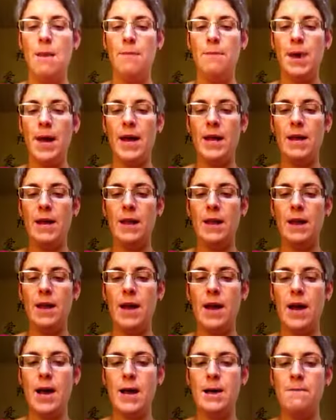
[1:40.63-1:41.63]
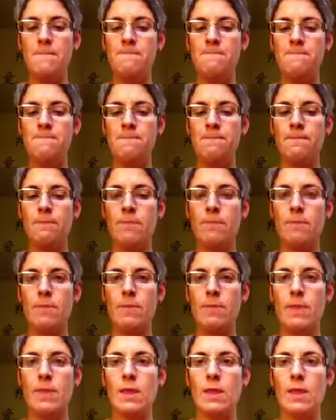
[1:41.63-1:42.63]
But I'm
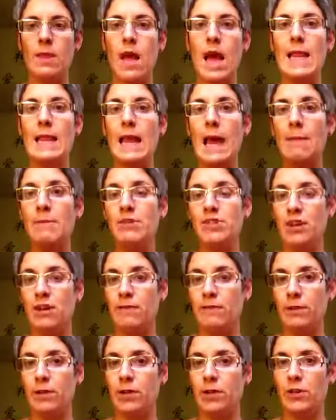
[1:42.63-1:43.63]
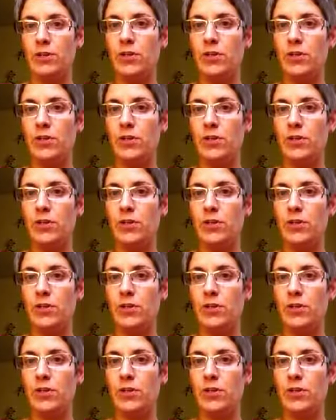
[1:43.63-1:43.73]
a shuffler,